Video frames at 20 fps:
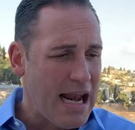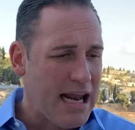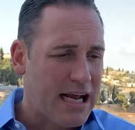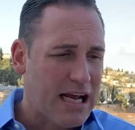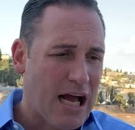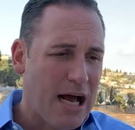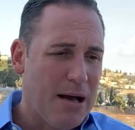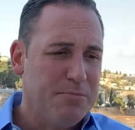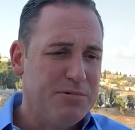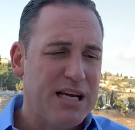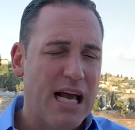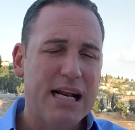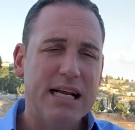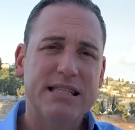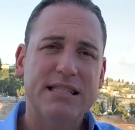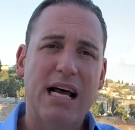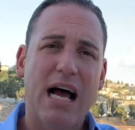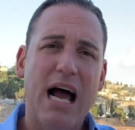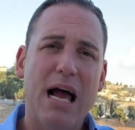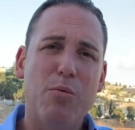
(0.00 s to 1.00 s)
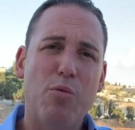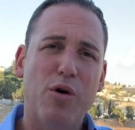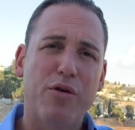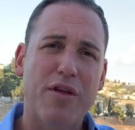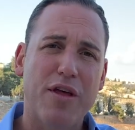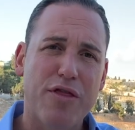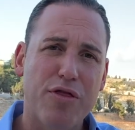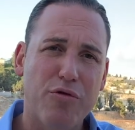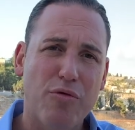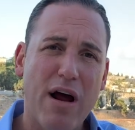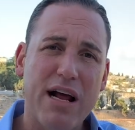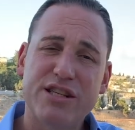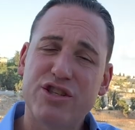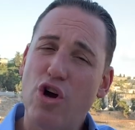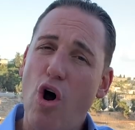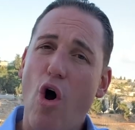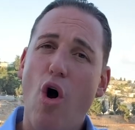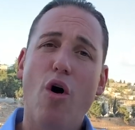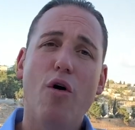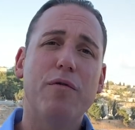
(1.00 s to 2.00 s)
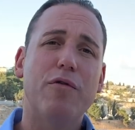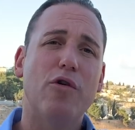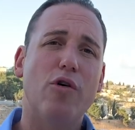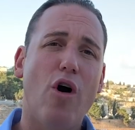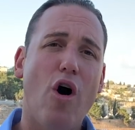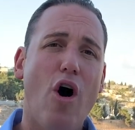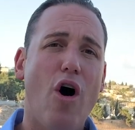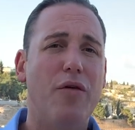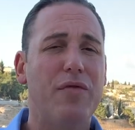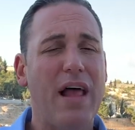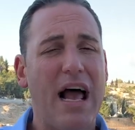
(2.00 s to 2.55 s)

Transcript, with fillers: And it comes at a time where the threats overall,